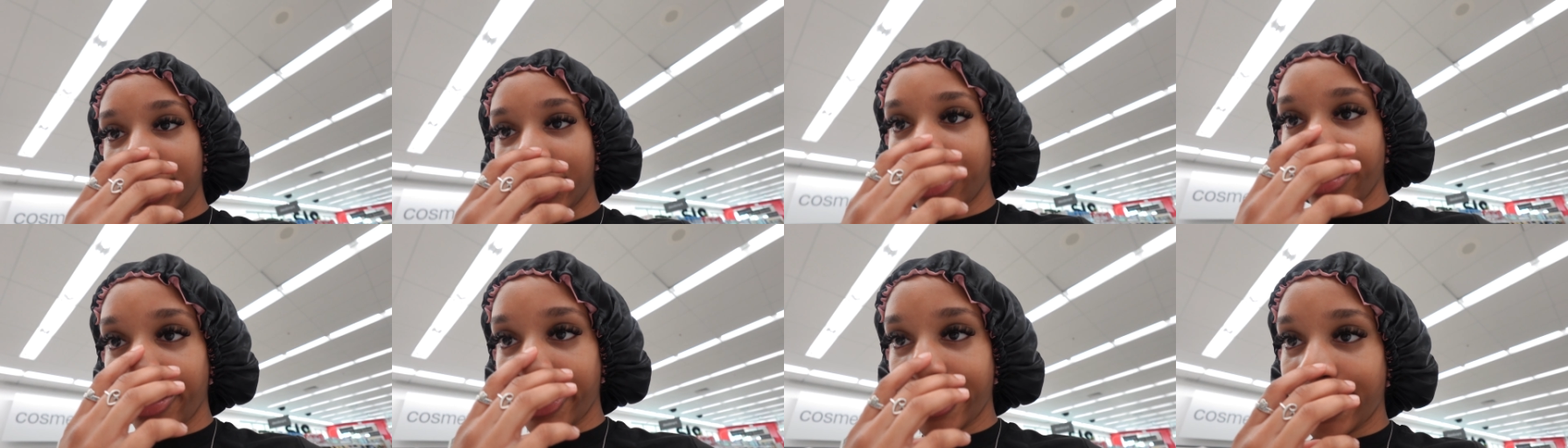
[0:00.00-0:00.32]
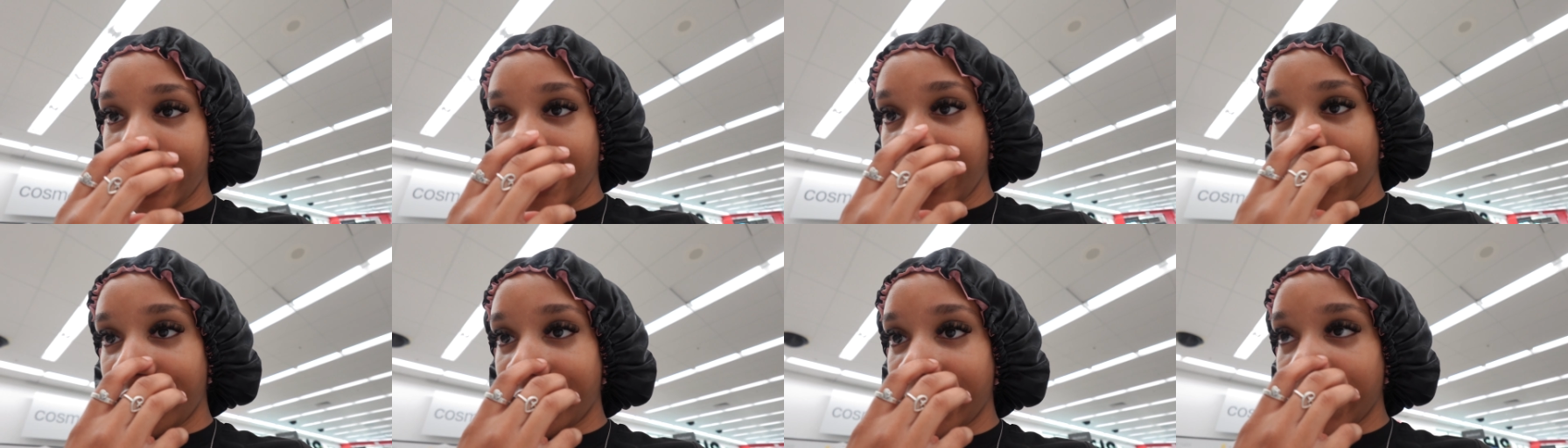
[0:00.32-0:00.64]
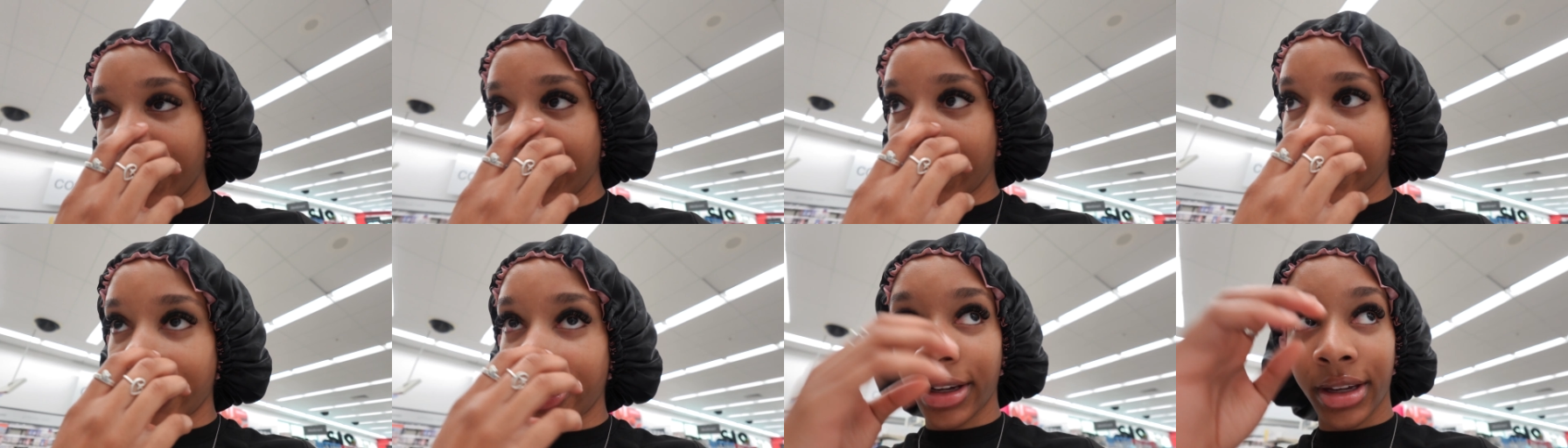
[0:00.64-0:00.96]
somebody over
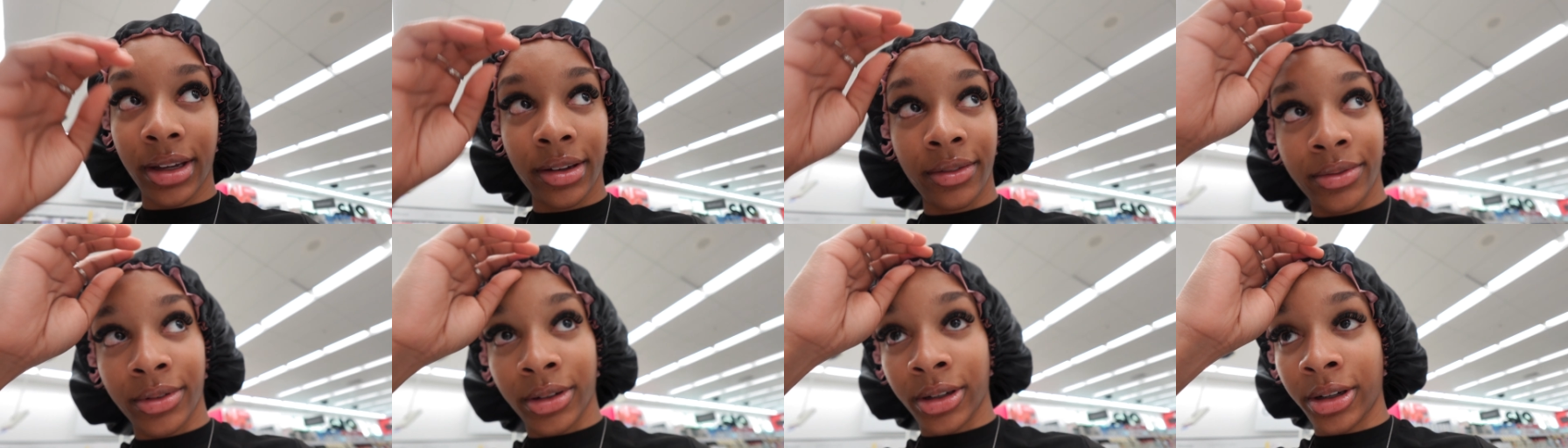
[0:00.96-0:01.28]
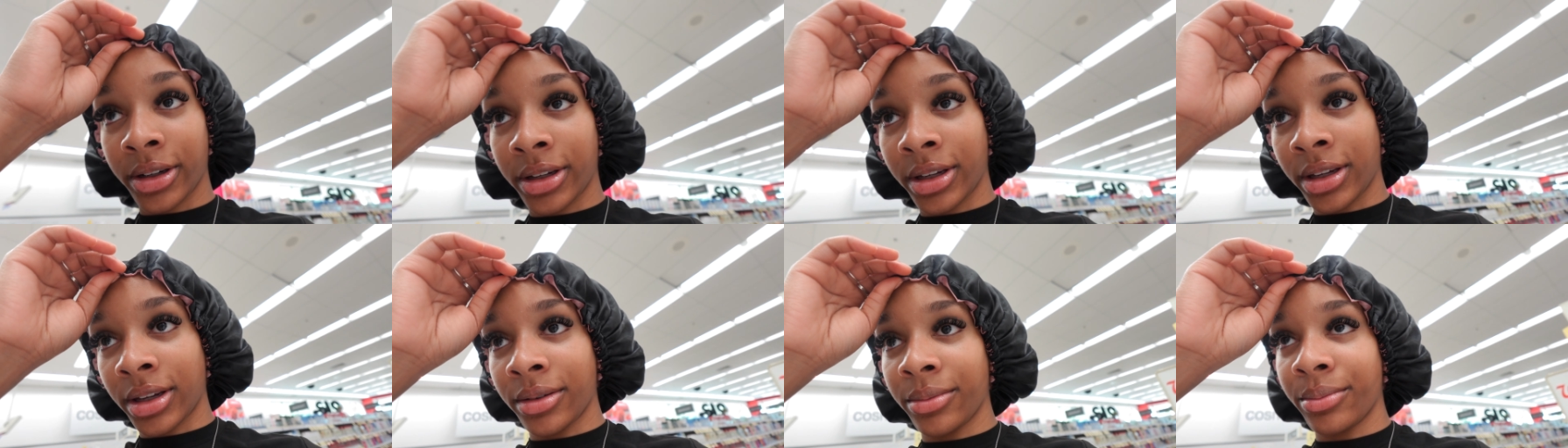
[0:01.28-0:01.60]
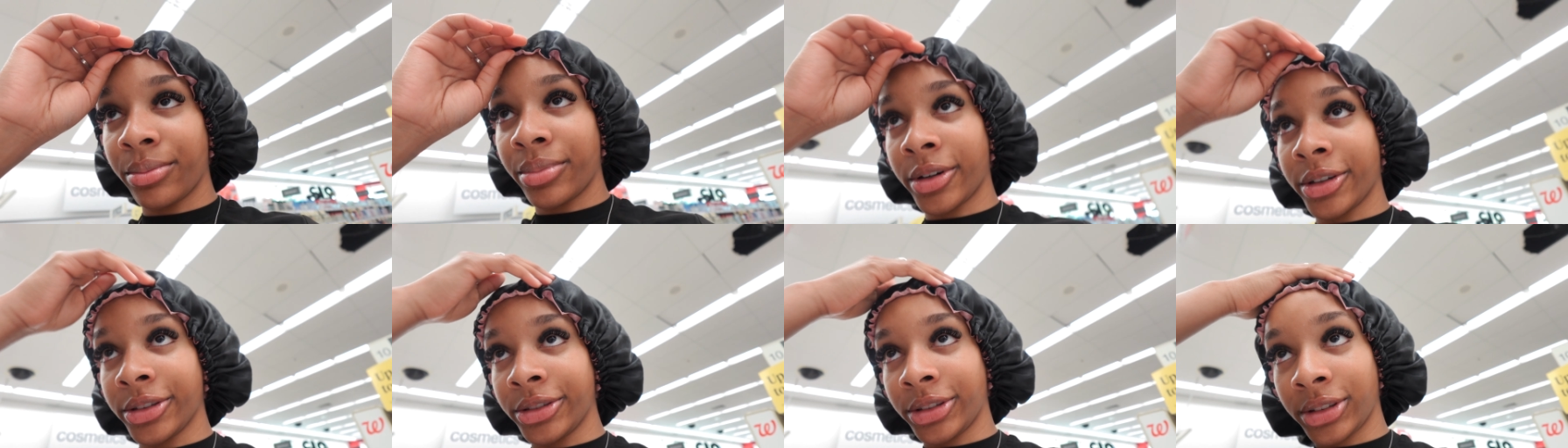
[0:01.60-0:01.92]
there. I hate vlogging in
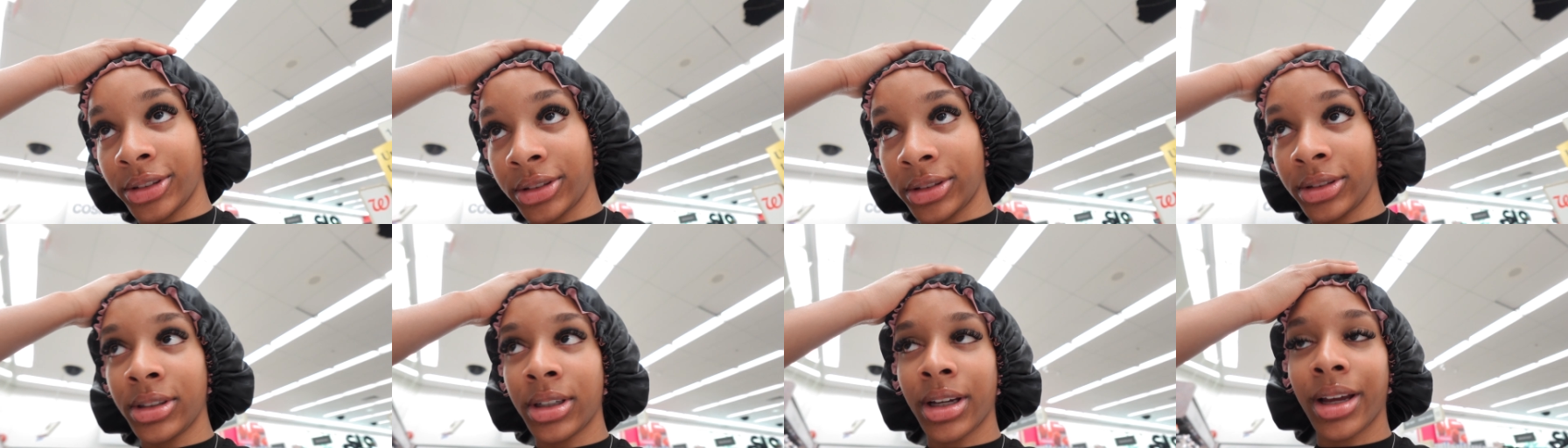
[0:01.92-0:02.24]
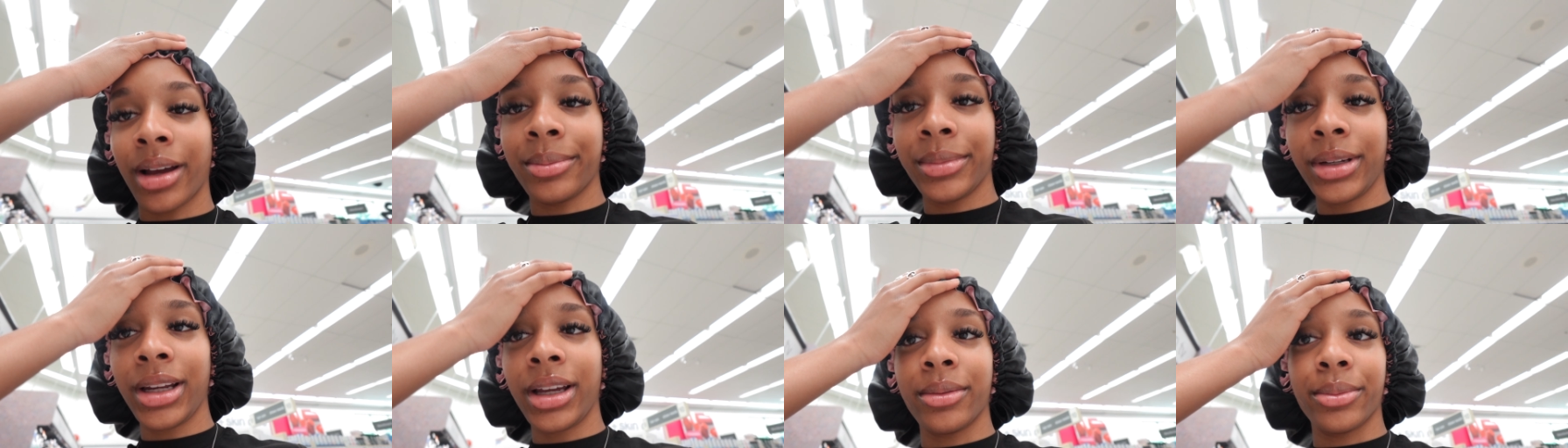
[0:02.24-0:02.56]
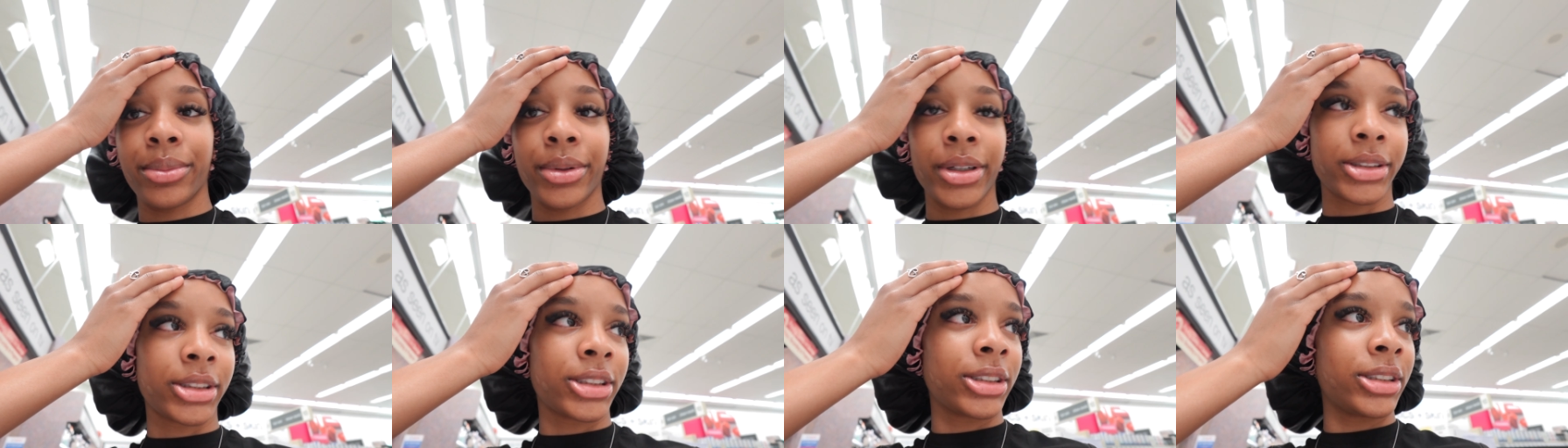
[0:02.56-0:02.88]
person. I'm not in
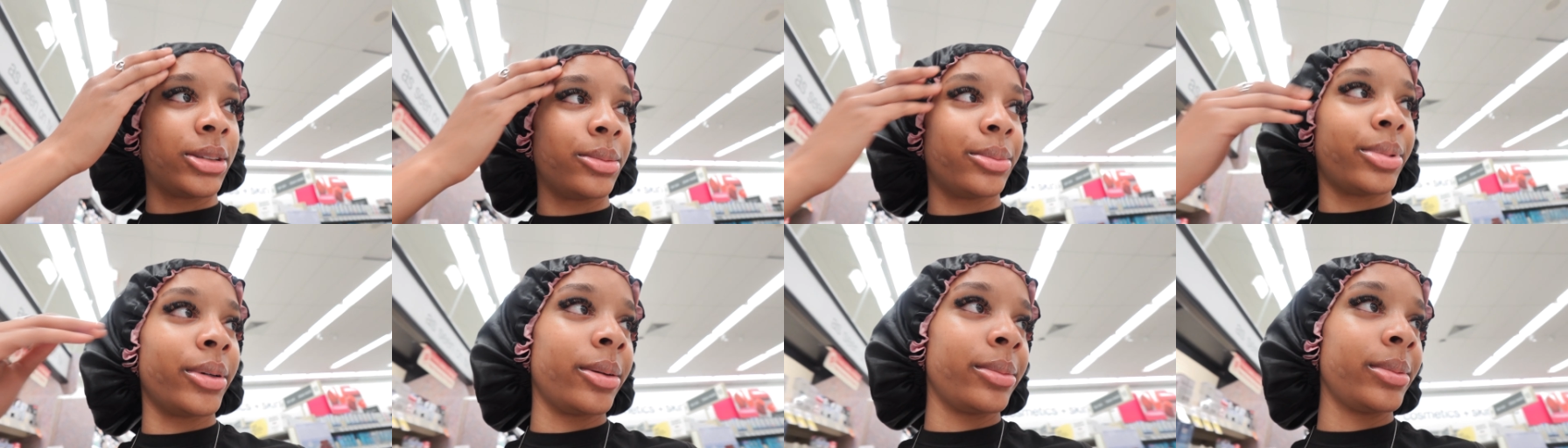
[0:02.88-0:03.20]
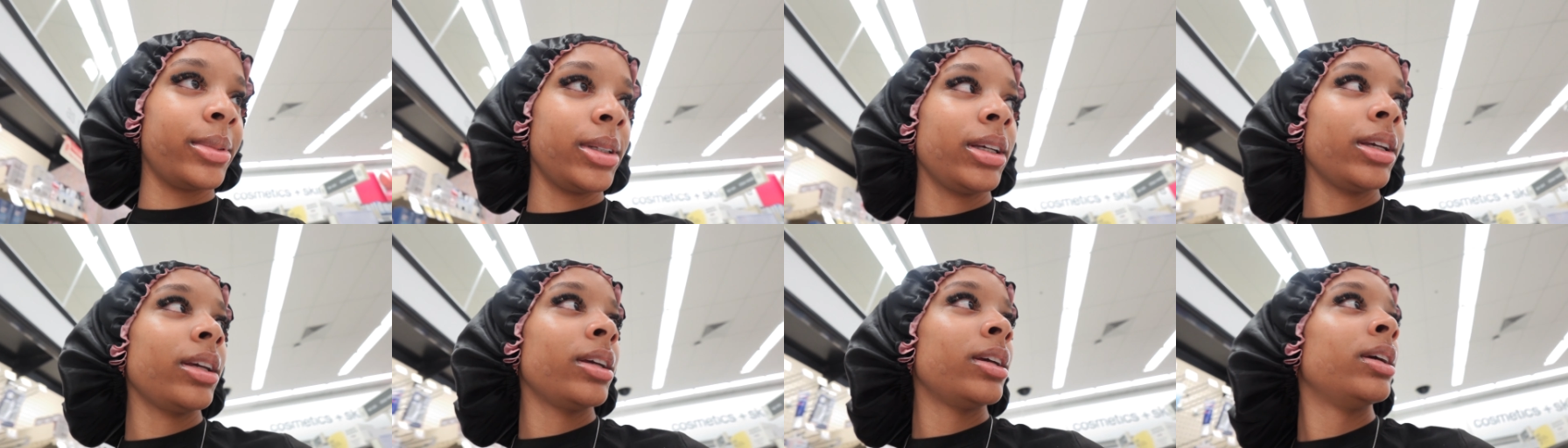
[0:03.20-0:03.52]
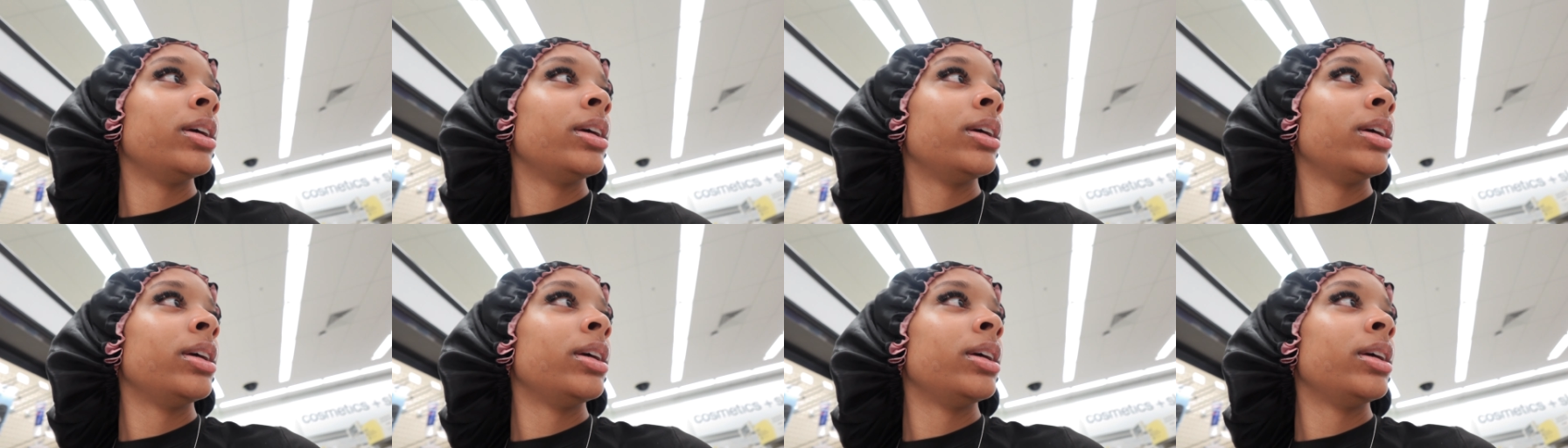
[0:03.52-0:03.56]
person, in public.